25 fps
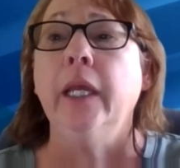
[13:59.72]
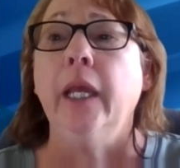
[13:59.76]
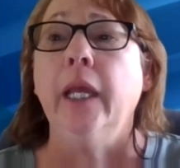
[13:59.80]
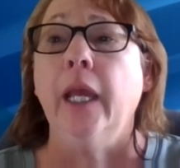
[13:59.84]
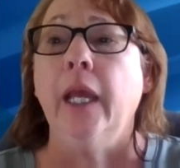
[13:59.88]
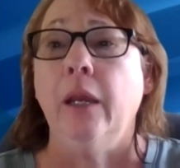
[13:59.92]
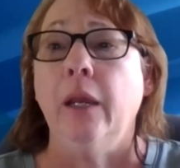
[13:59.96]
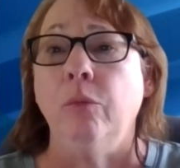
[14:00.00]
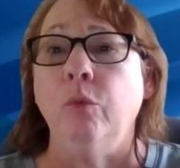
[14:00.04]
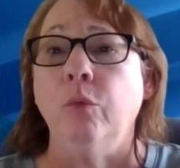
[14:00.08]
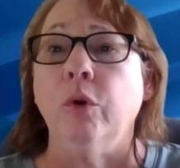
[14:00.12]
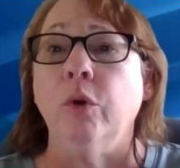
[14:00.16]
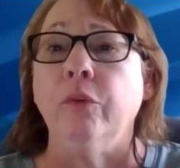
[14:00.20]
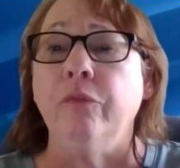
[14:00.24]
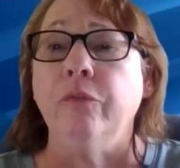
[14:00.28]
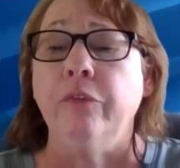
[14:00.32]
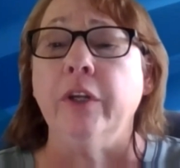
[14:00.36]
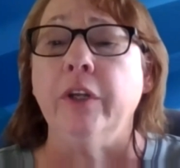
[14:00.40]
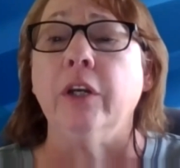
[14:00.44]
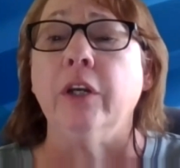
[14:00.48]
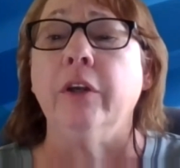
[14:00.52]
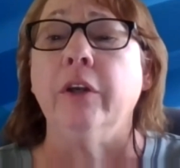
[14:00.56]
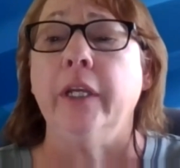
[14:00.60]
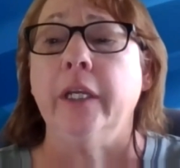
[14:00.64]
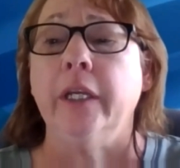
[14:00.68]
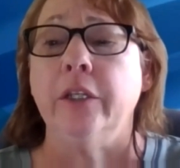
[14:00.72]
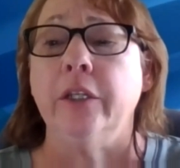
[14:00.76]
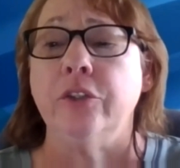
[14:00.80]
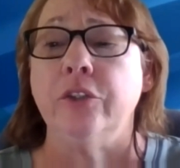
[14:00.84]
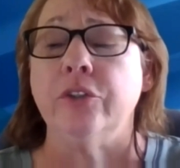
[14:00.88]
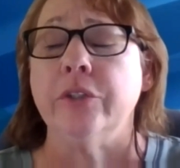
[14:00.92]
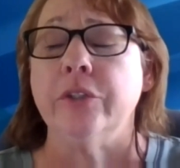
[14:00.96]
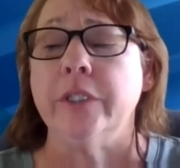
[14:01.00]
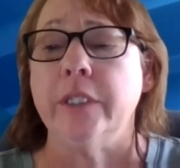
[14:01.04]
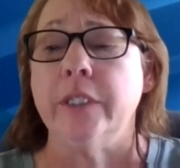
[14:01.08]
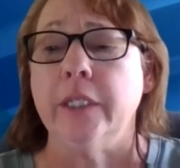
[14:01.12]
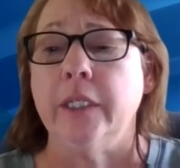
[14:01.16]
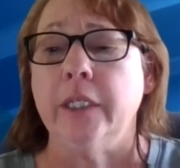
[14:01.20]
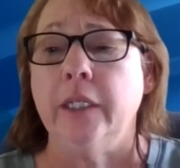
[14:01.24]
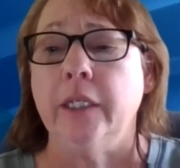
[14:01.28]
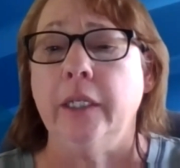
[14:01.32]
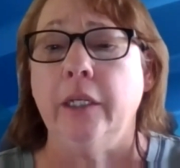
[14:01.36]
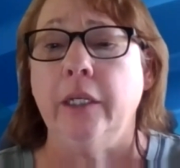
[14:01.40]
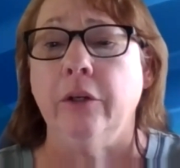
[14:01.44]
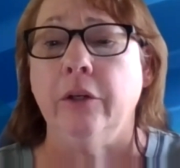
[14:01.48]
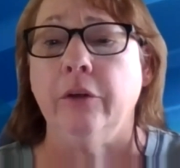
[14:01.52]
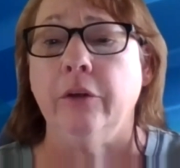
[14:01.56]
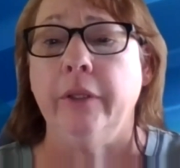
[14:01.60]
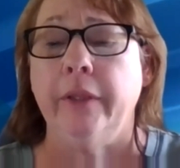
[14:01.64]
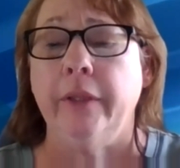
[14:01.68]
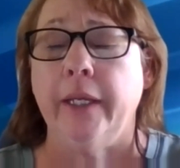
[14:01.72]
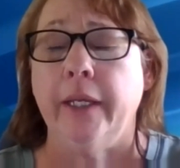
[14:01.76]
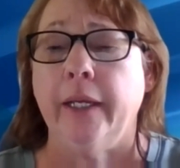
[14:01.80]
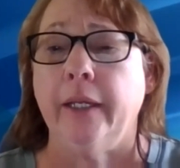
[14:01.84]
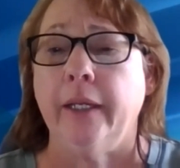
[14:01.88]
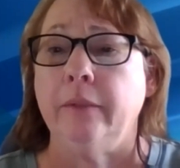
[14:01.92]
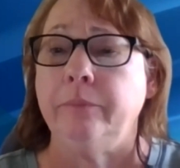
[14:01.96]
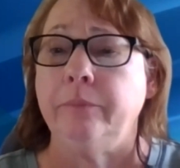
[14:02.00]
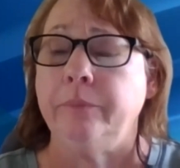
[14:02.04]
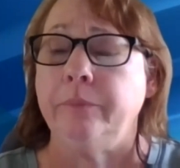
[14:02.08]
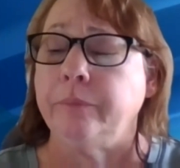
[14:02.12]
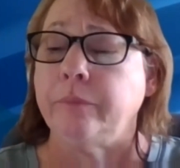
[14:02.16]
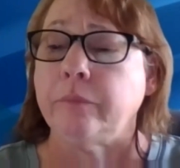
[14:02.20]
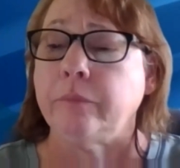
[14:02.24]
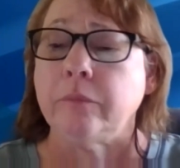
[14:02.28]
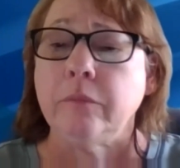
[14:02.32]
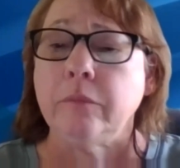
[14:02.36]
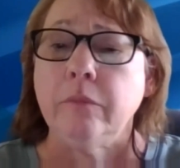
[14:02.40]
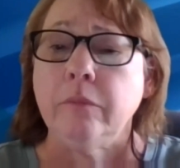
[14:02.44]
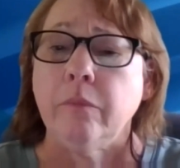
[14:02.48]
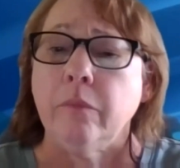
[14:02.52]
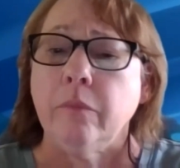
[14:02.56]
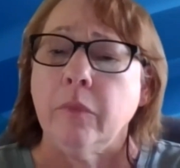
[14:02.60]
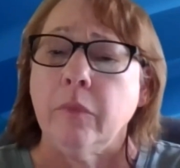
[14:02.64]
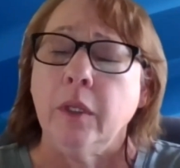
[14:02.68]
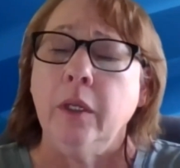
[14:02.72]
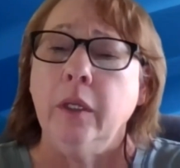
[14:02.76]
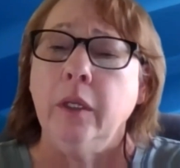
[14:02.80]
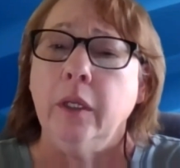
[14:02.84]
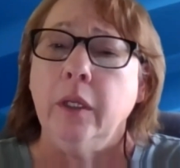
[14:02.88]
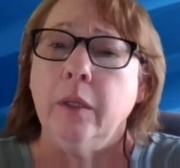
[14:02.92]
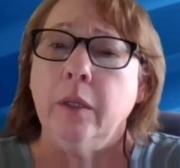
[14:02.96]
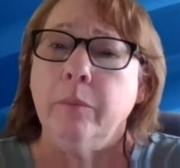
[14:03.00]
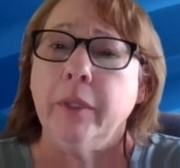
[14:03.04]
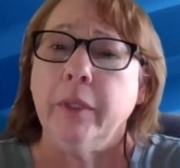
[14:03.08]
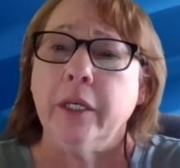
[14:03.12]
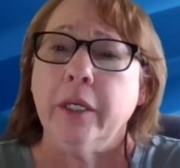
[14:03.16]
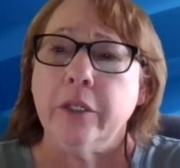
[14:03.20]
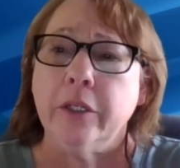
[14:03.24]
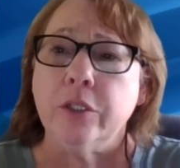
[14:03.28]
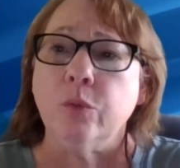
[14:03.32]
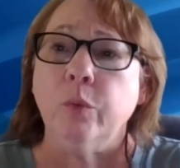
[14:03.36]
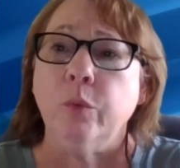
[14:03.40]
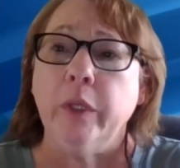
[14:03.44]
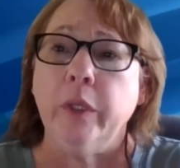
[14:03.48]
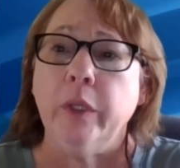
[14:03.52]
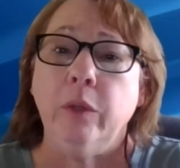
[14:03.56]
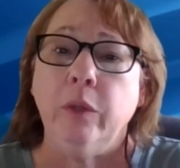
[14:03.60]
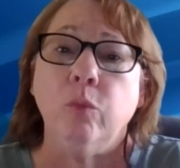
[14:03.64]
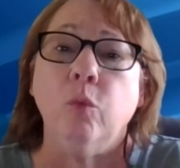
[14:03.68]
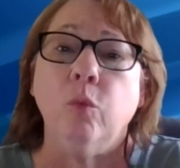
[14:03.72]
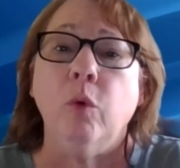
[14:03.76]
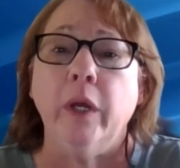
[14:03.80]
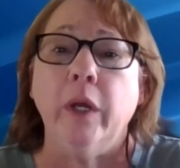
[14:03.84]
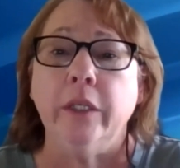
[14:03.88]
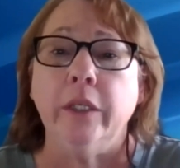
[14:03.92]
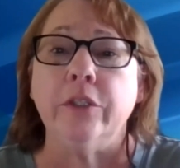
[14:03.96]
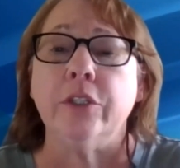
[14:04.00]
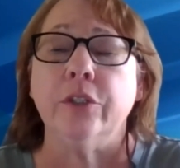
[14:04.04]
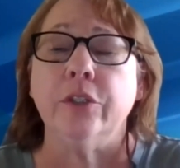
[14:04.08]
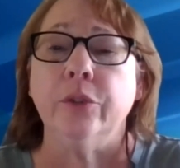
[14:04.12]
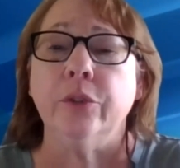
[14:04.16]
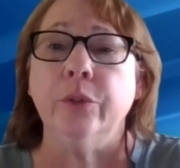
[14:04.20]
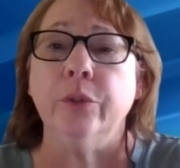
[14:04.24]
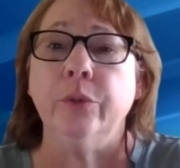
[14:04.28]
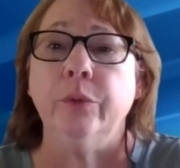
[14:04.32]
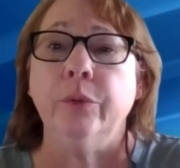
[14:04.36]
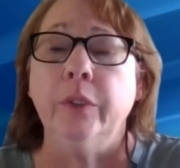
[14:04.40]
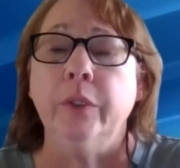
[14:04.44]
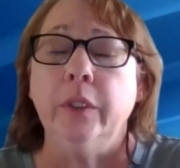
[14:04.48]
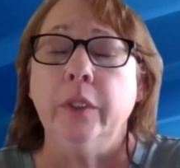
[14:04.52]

And we're very interested in hearing that, because we want to